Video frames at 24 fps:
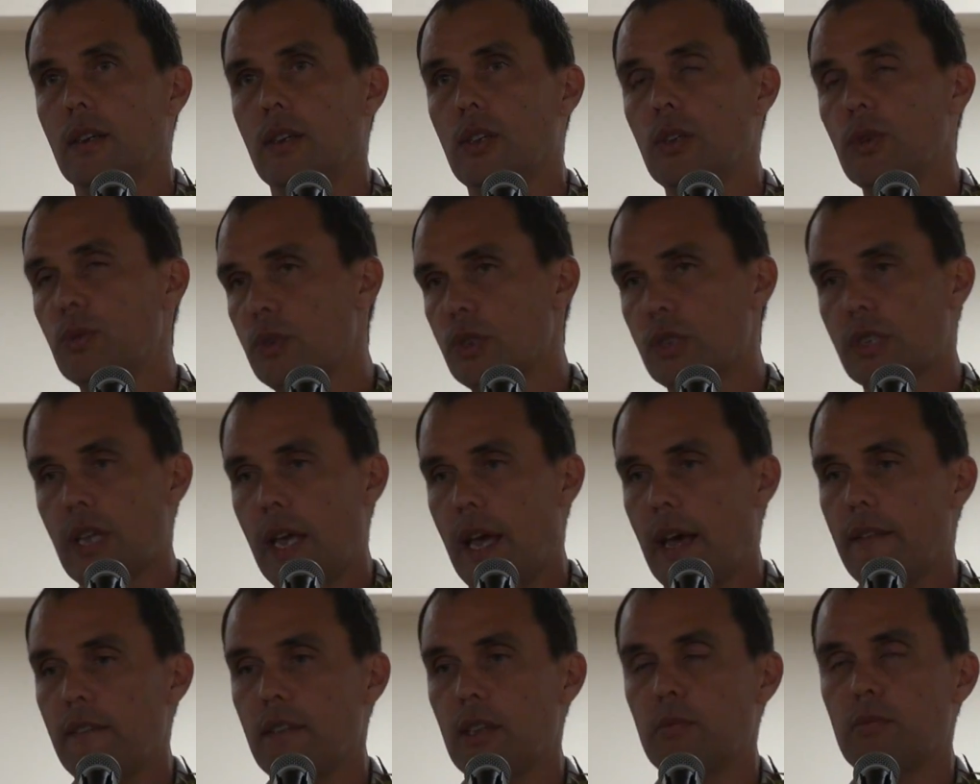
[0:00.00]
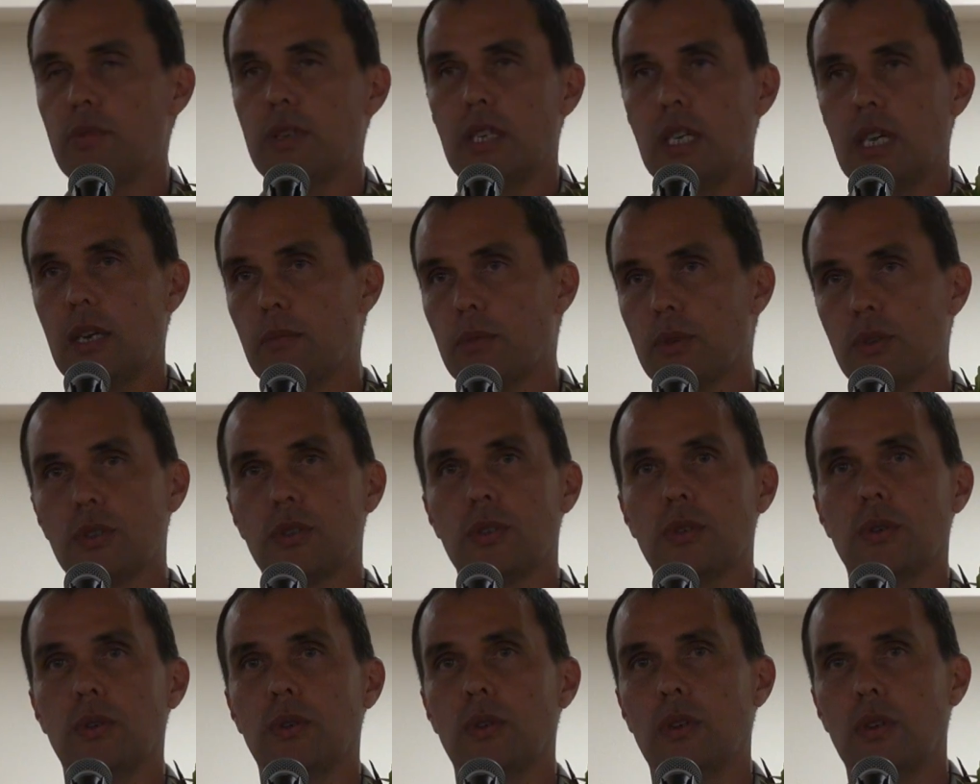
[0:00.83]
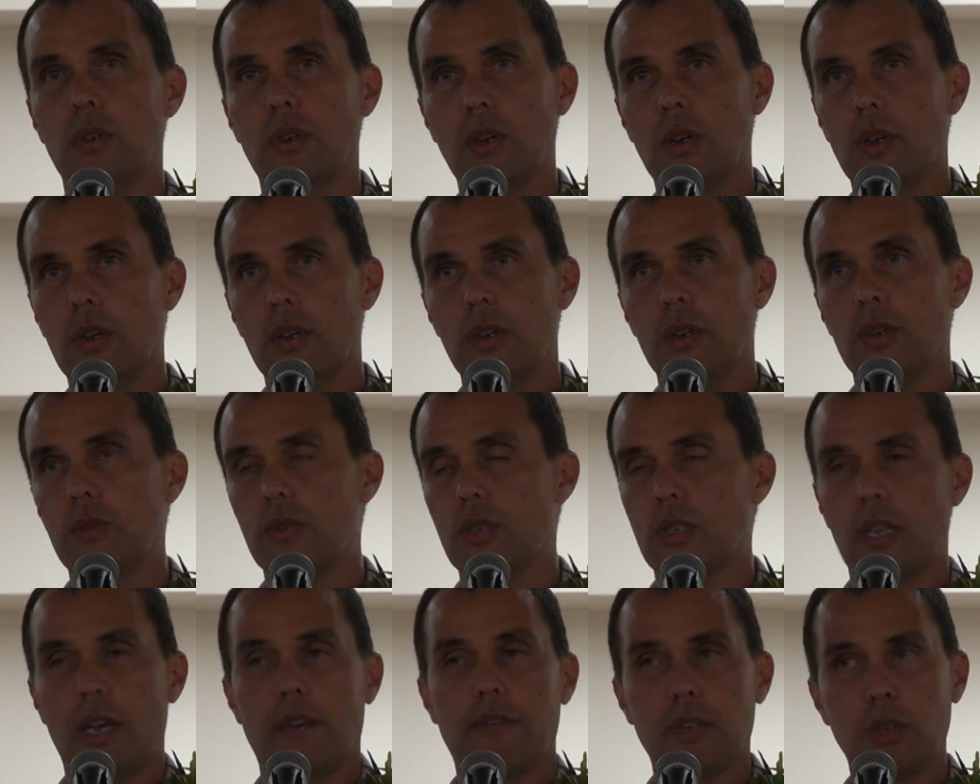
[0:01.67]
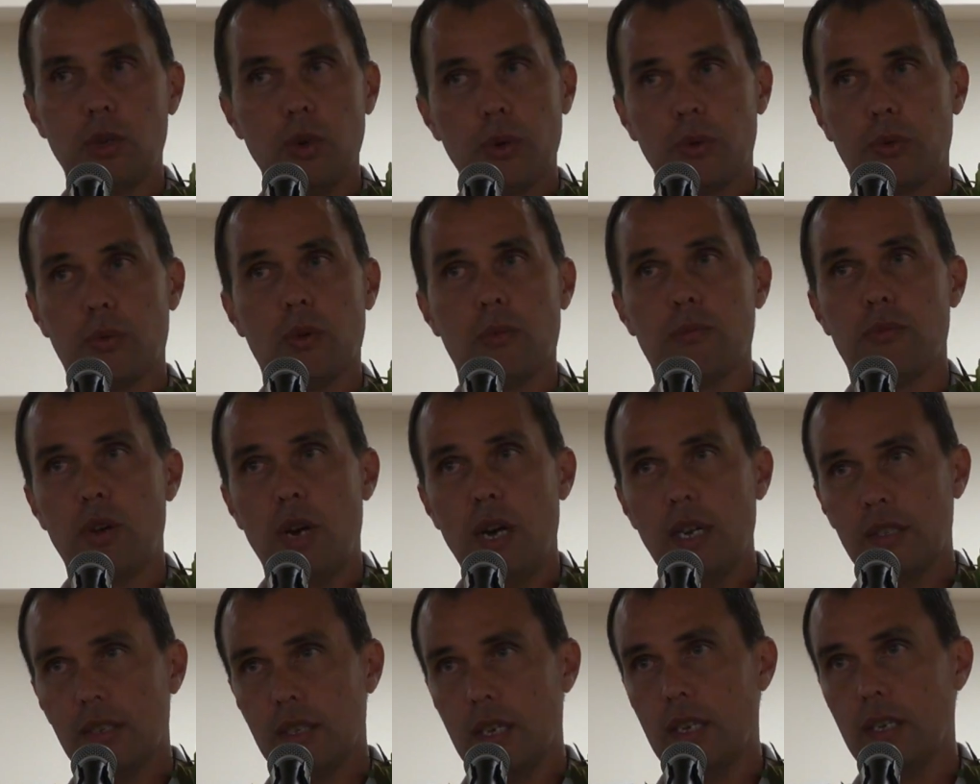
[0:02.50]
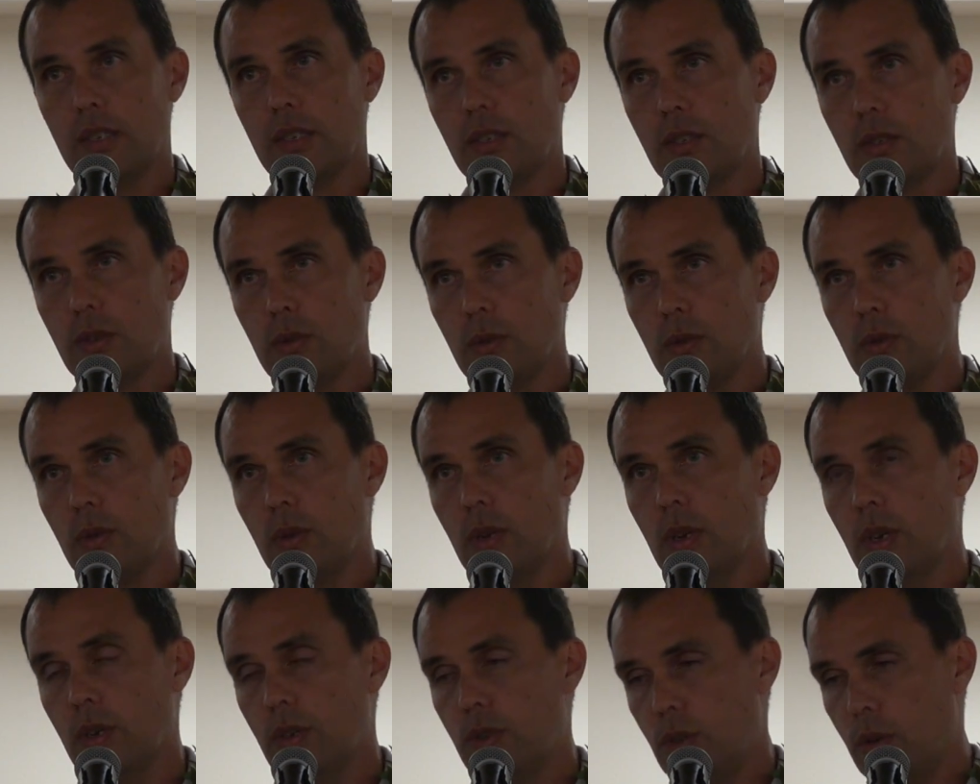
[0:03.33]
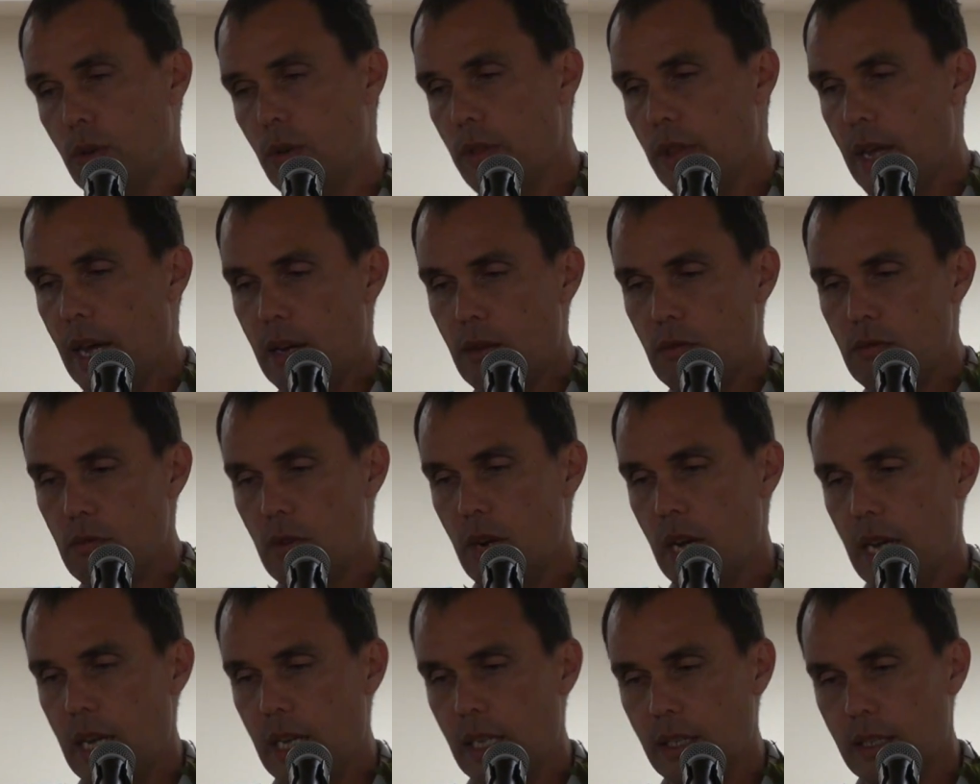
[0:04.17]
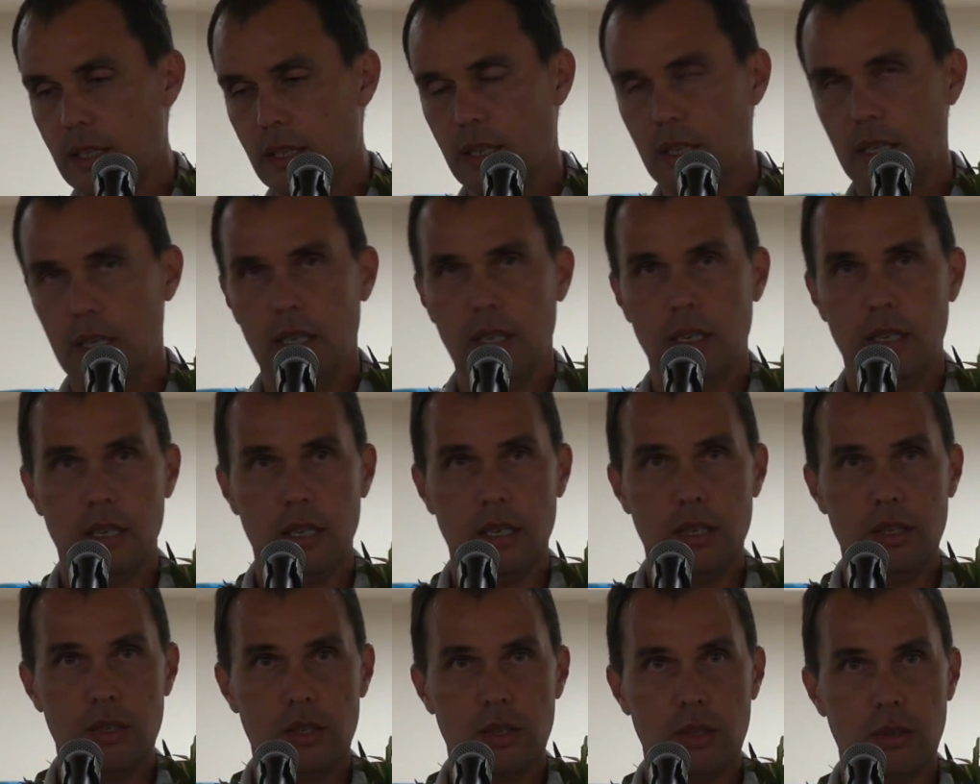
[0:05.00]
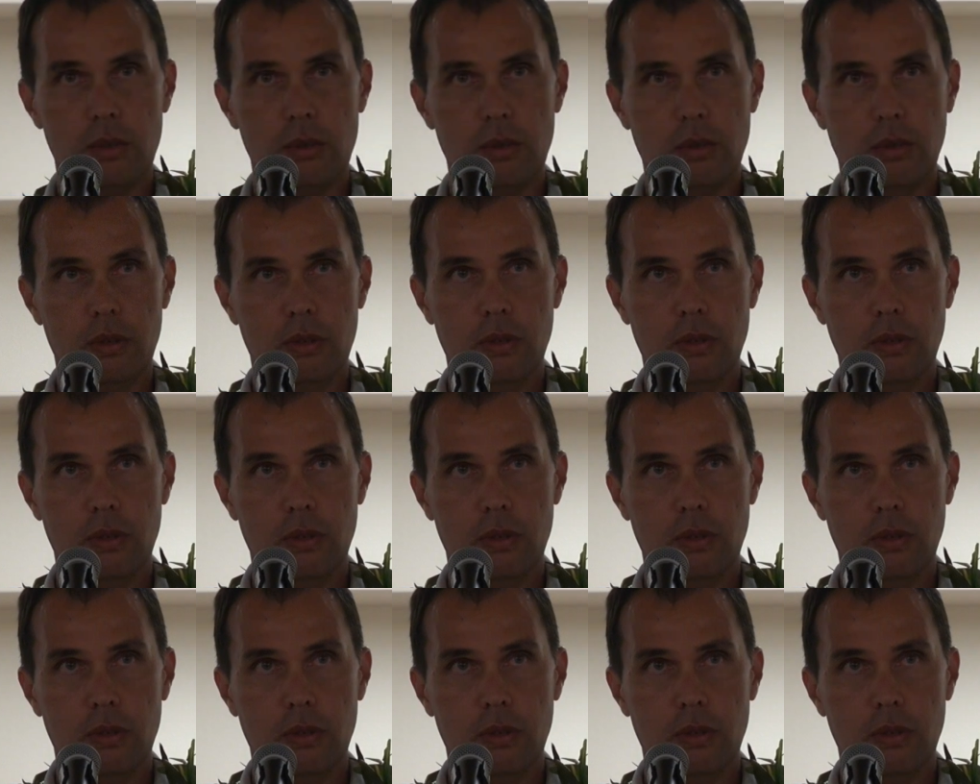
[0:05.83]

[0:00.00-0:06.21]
You just haven't been able to, you just have to go through a process to turn that right into